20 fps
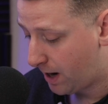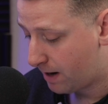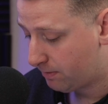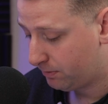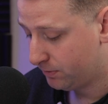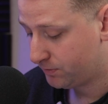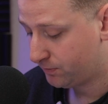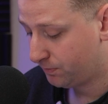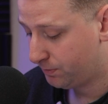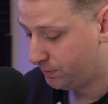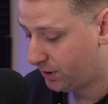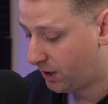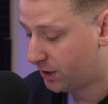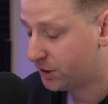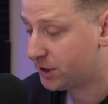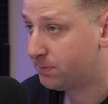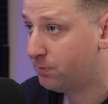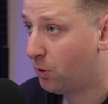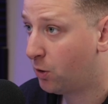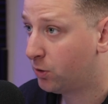problems from
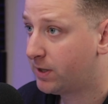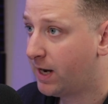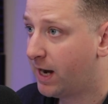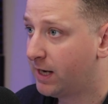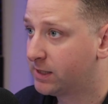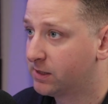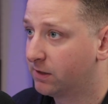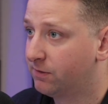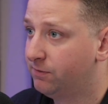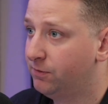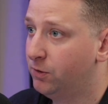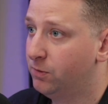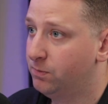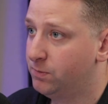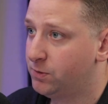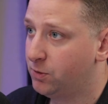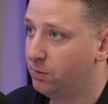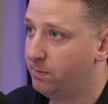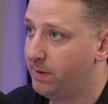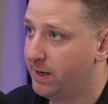dust, smoke, toxic
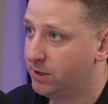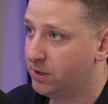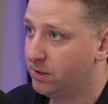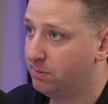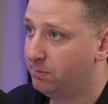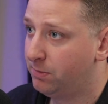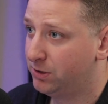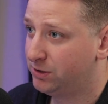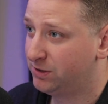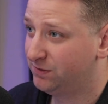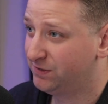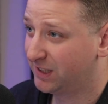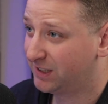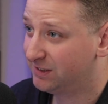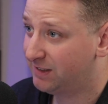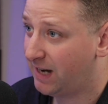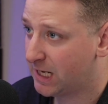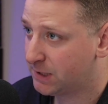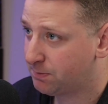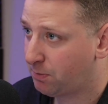fumes. So imagine a bunch of like
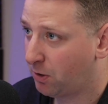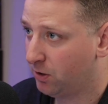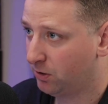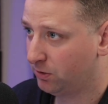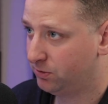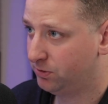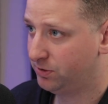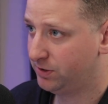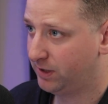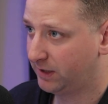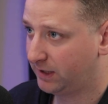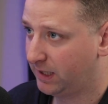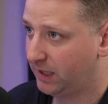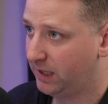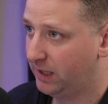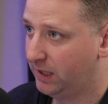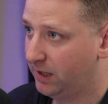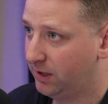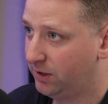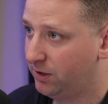glass particles like
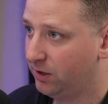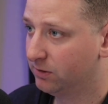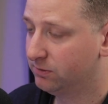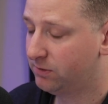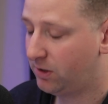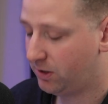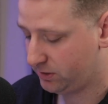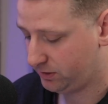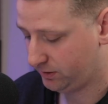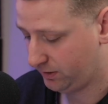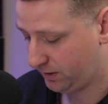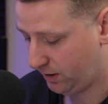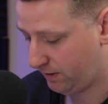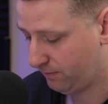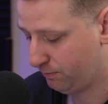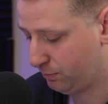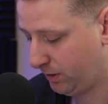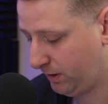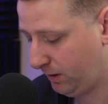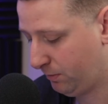getting into your lungs, and then you
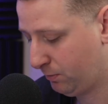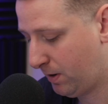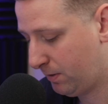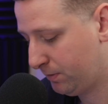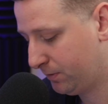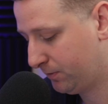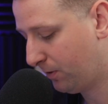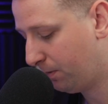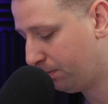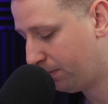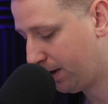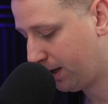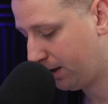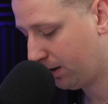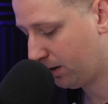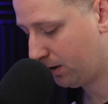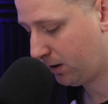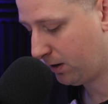have breathing problems from that.